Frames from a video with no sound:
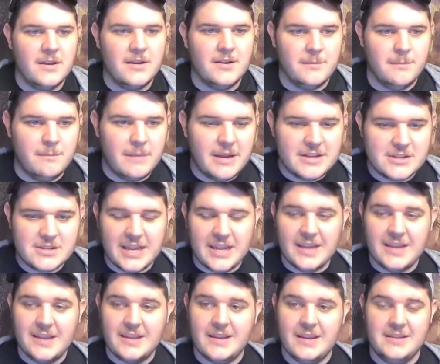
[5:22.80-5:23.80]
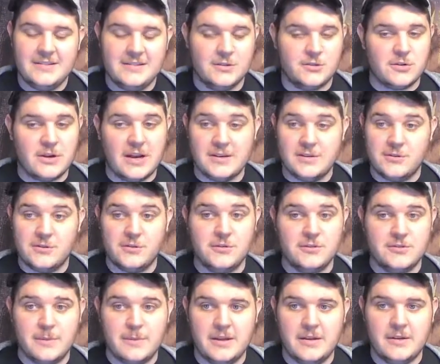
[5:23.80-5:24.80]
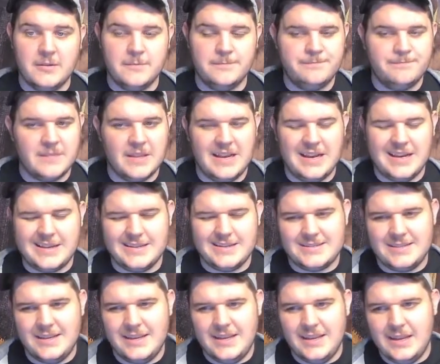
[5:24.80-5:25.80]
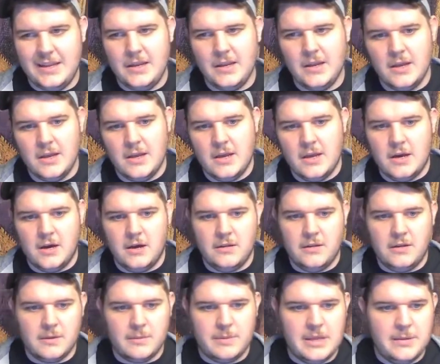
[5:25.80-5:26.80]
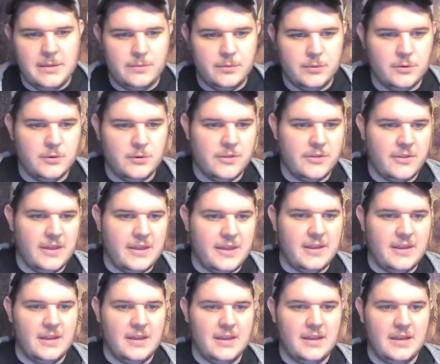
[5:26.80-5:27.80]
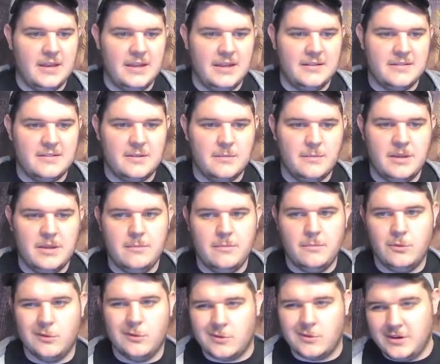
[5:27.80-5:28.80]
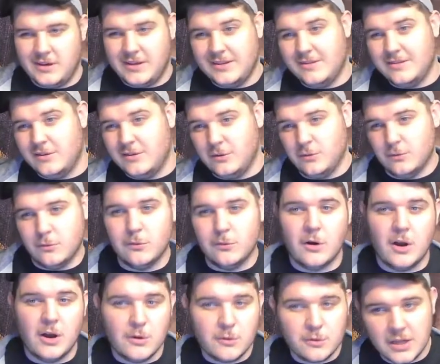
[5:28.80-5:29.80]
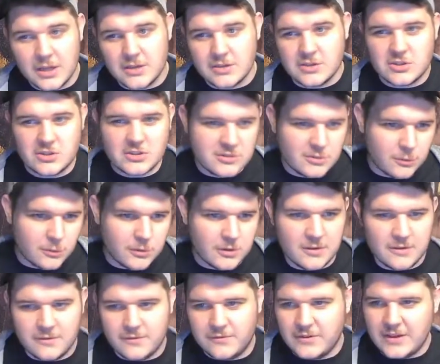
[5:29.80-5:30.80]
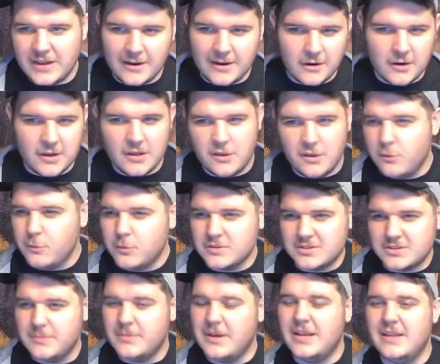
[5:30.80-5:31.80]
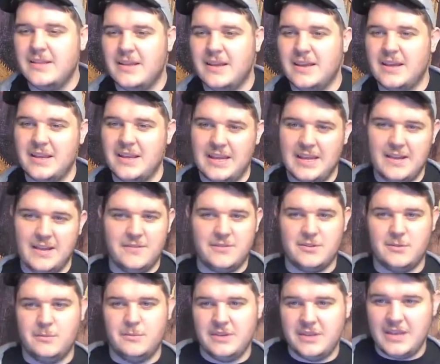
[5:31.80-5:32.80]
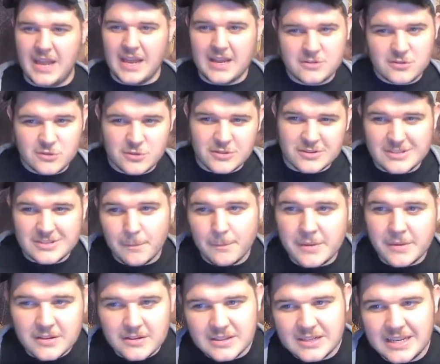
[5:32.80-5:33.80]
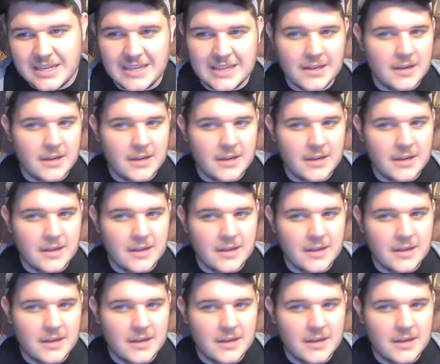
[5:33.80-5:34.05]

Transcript: Mage Hand is a tried and true spell. I could see a lot of people thinking it needs to be more in the roguish sort of area. You want somebody that can have some dexterous ability.